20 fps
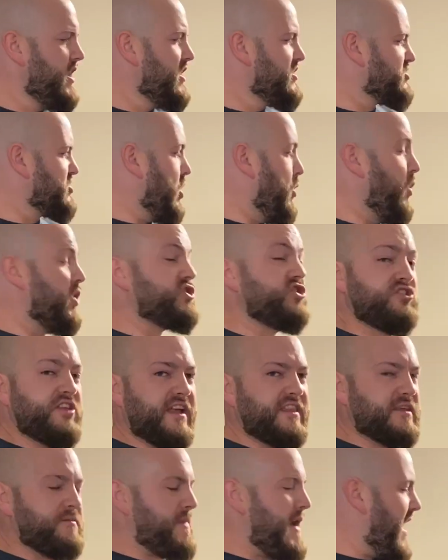So once you
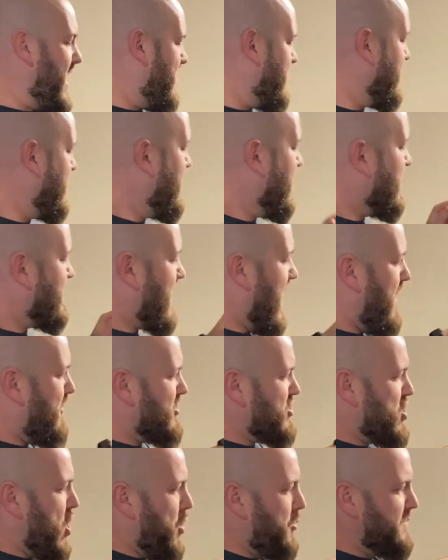take them out, now
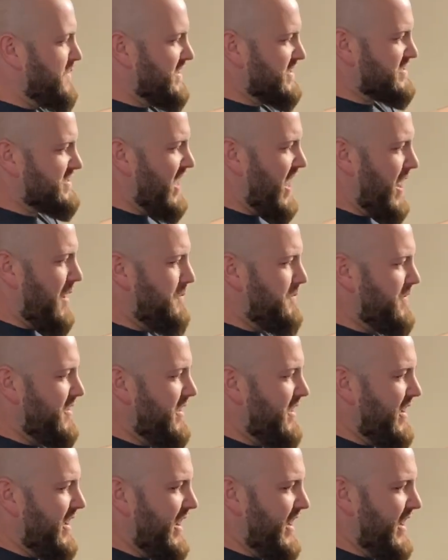when you open this up,